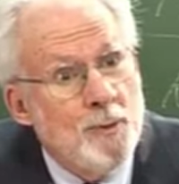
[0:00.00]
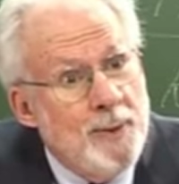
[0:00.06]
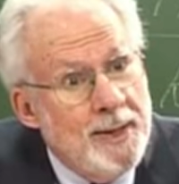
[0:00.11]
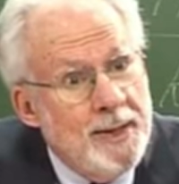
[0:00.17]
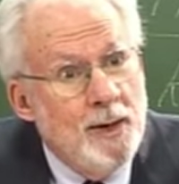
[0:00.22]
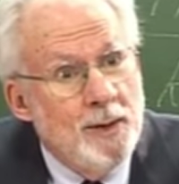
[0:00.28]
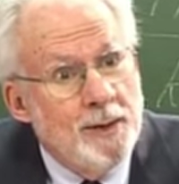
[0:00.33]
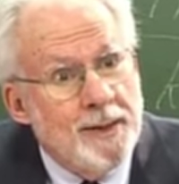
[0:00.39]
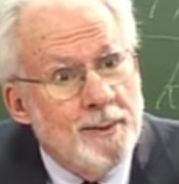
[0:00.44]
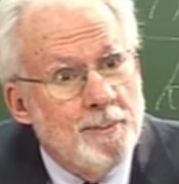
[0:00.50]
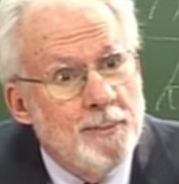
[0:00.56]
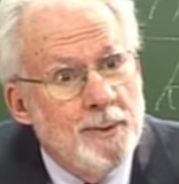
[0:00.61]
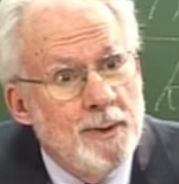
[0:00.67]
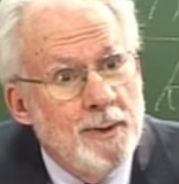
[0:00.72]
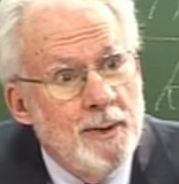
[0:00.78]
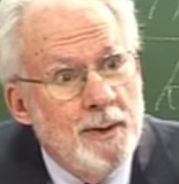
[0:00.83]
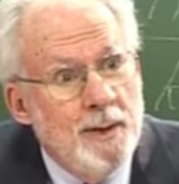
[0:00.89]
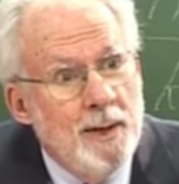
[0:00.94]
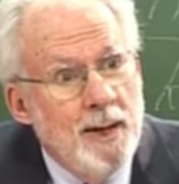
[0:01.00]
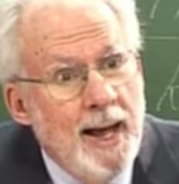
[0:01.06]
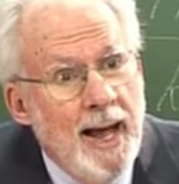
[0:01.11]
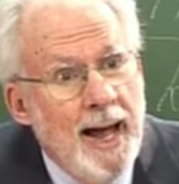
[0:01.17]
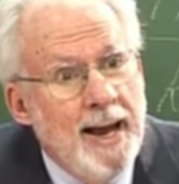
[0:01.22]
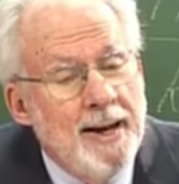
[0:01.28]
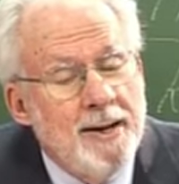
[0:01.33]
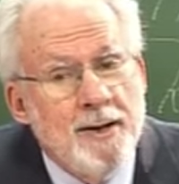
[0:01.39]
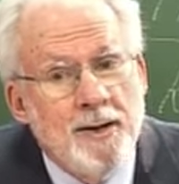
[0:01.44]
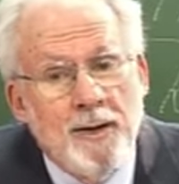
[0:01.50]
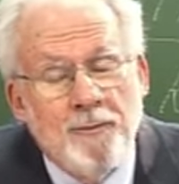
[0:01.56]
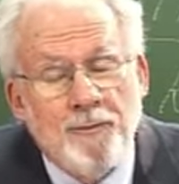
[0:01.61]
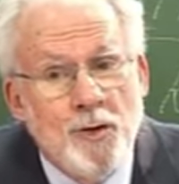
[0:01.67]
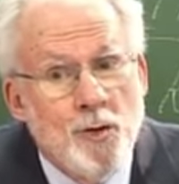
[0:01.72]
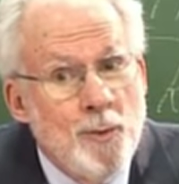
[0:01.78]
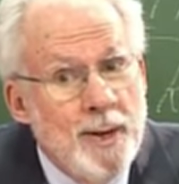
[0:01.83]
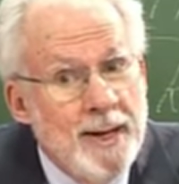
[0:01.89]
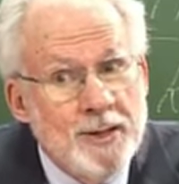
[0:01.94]
We killed him. And
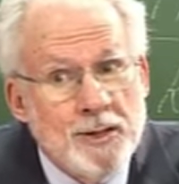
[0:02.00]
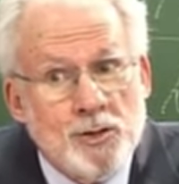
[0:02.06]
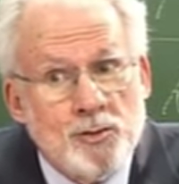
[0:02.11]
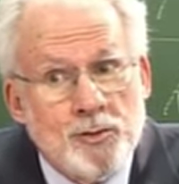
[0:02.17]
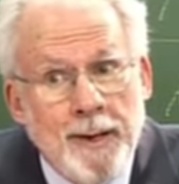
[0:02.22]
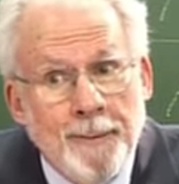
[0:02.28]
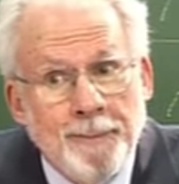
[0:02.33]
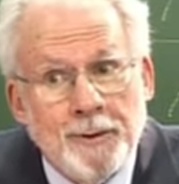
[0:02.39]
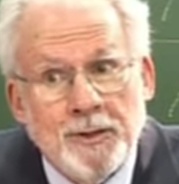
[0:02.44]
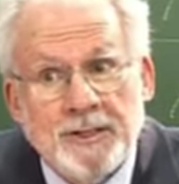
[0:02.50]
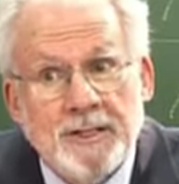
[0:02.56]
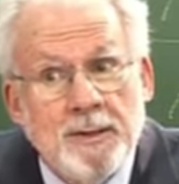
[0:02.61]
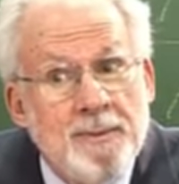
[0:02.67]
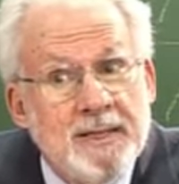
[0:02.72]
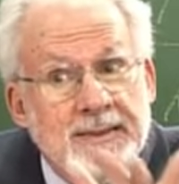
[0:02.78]
if you read the scriptures, the